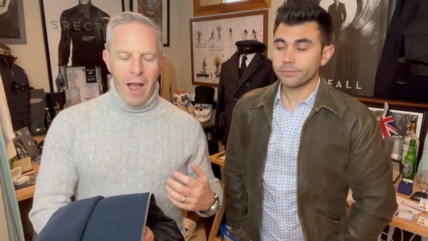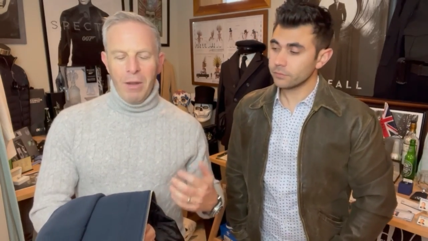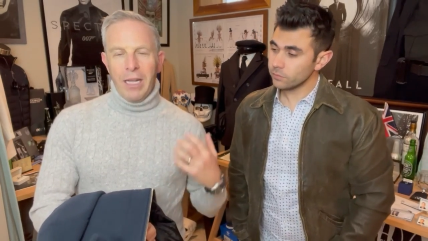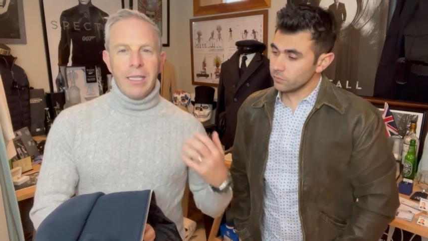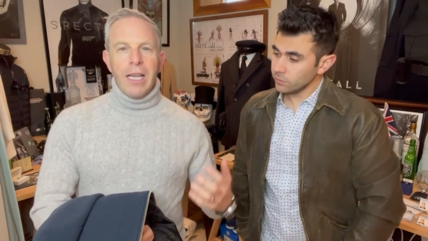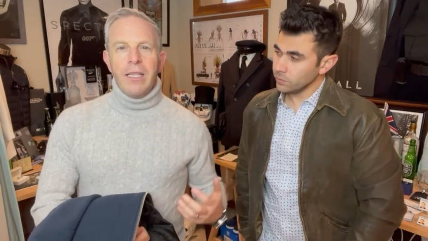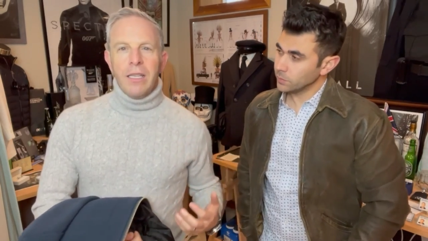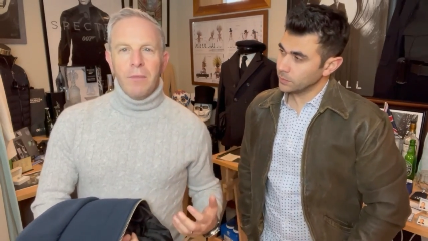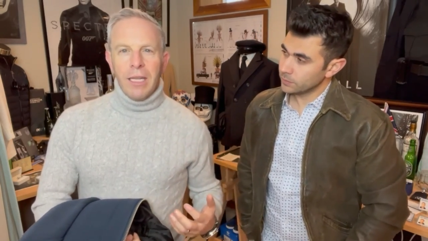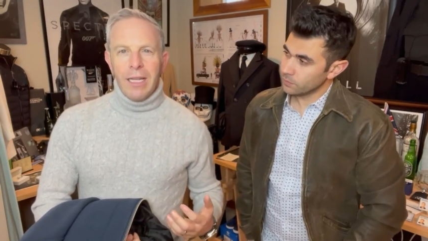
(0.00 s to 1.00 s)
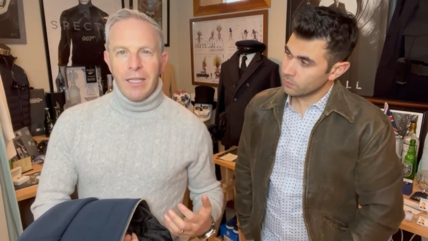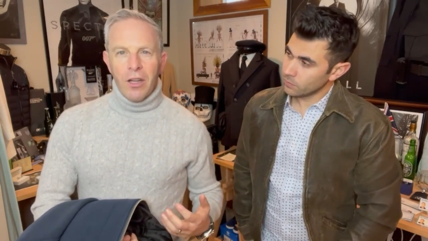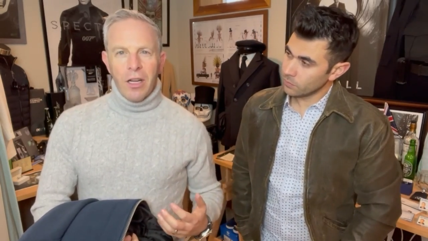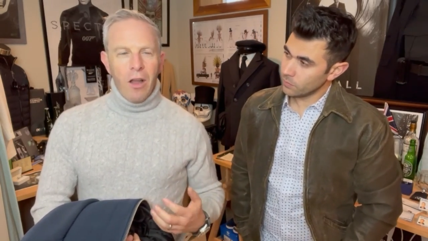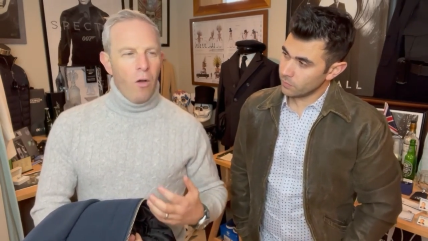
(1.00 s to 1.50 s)
Speaker 1: I'm going to say something
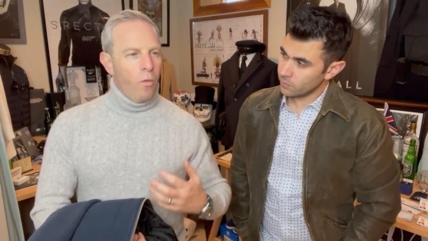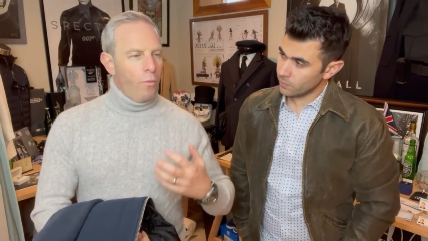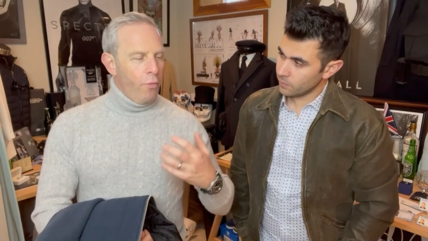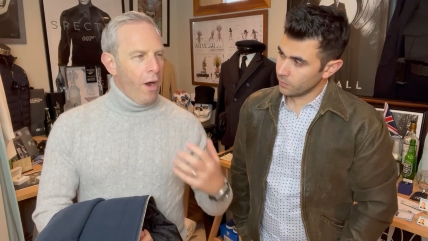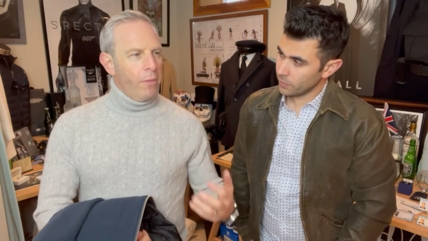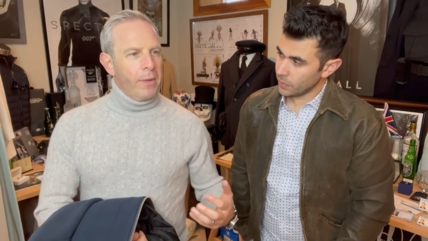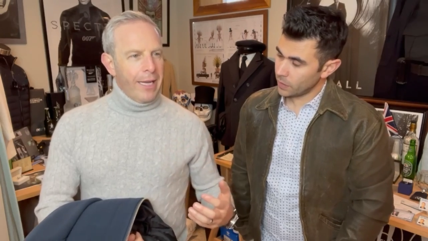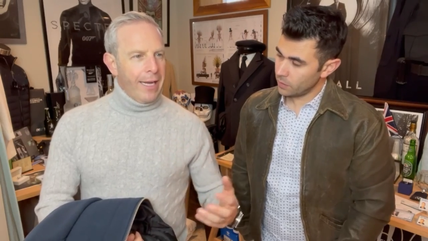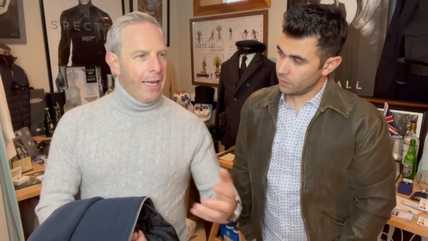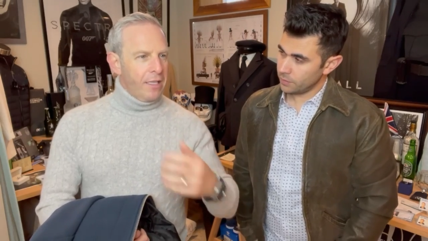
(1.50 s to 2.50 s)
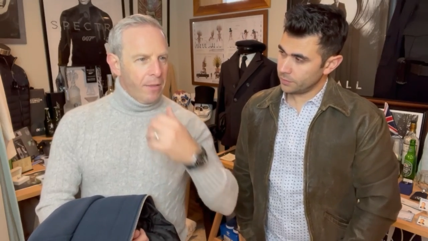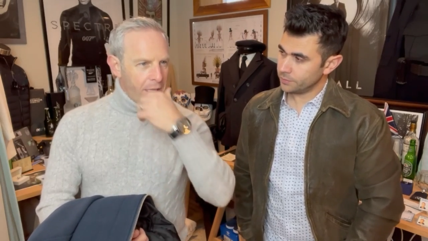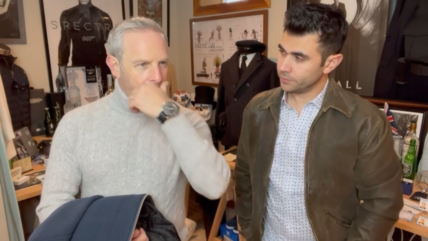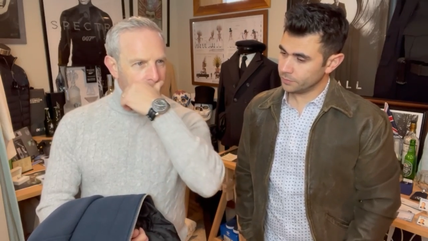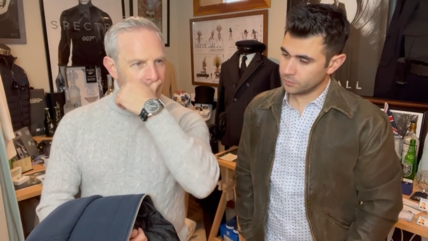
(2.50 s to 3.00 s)
that's going to go probably against
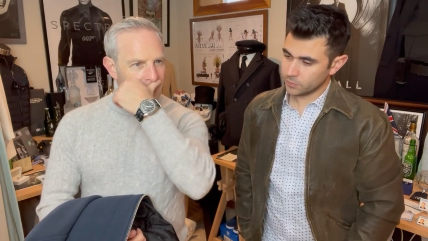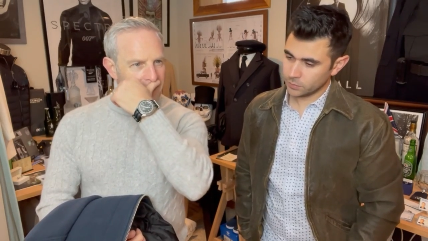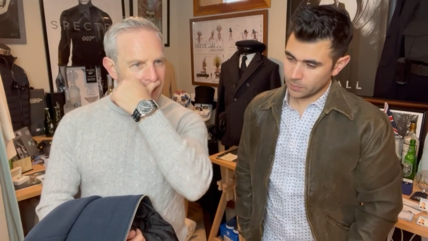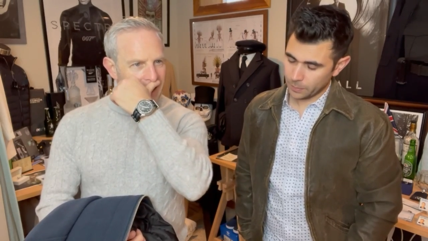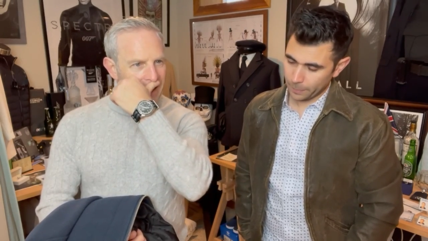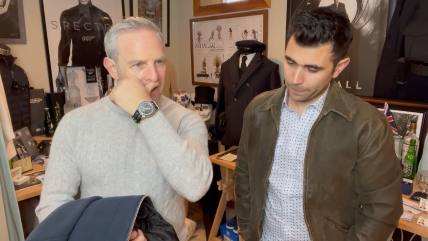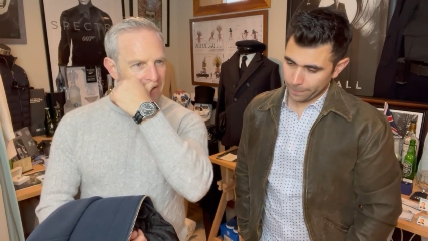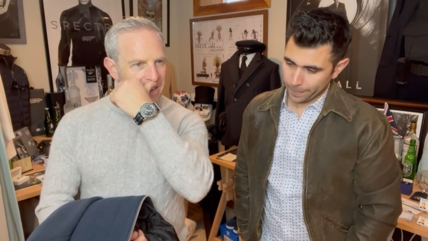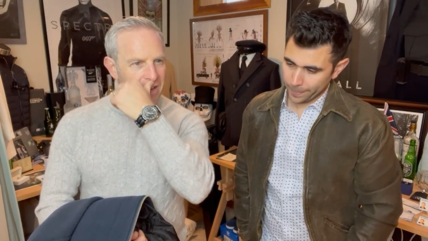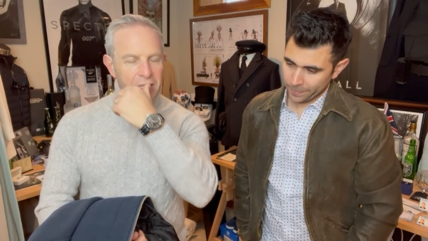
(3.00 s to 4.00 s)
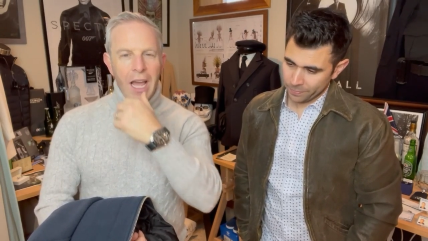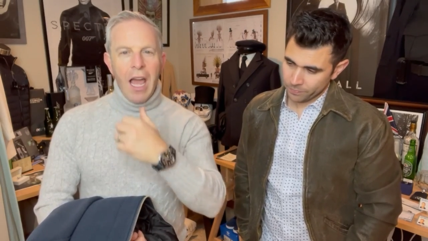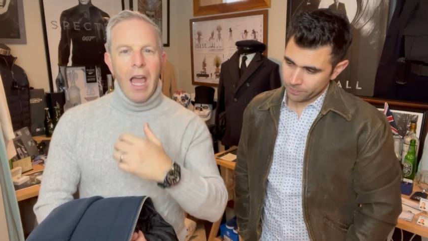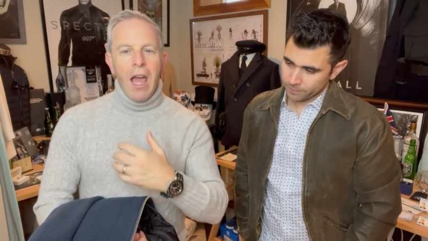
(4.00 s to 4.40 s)
some of the things I've said in other videos.